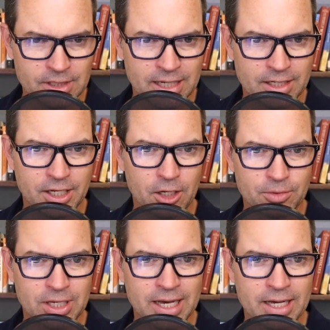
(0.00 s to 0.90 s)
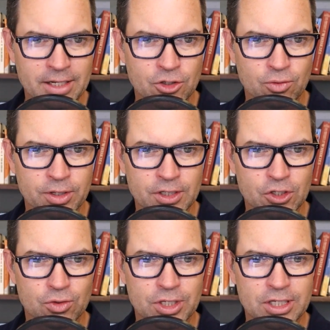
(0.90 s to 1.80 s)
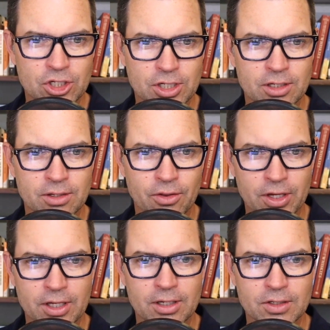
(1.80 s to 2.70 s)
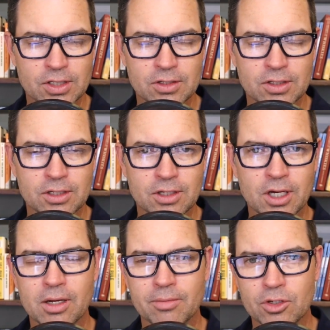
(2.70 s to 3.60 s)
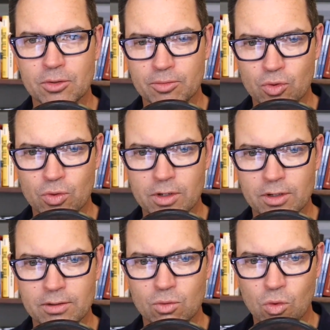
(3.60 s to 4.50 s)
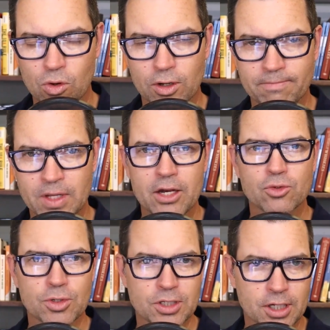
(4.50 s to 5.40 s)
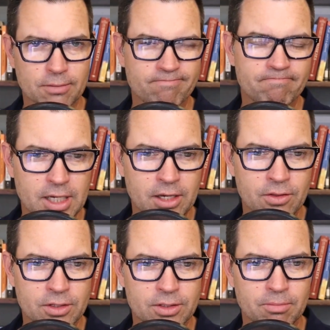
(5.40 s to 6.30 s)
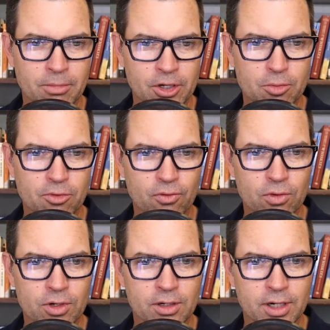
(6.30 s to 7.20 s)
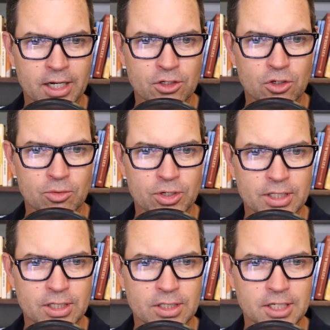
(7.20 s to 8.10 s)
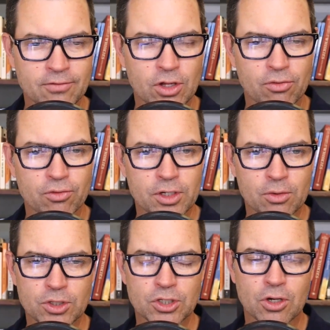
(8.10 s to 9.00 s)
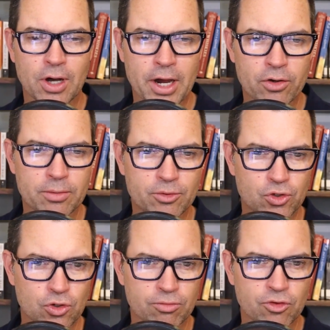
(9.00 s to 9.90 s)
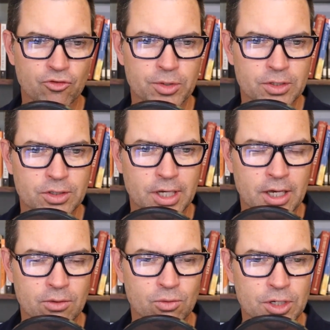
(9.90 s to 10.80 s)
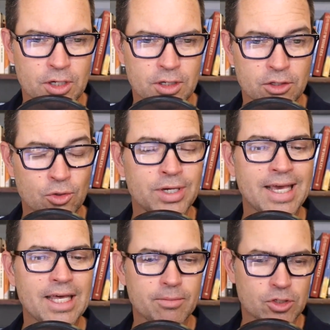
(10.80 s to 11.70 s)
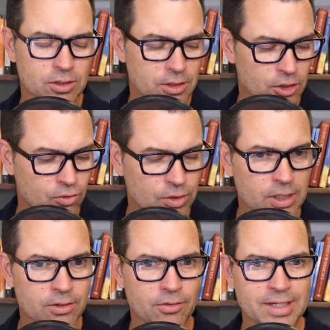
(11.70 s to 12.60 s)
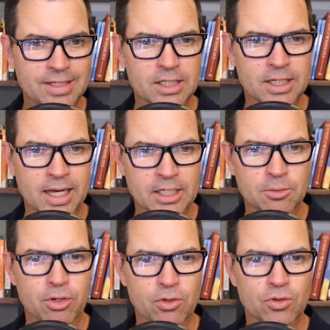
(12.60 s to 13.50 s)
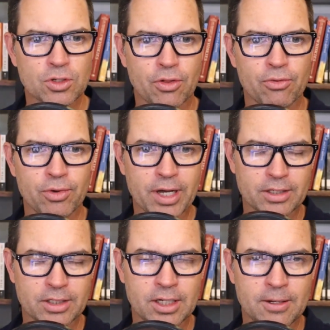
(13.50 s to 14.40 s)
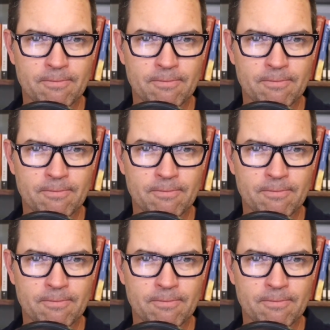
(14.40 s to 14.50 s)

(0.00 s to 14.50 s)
has helped guide Israeli strategic thinking since the Yom Kippur War. Here's what he said. In the month before October 1973, we saw Arab troop movements, and we unanimously agreed that they did not pose a threat.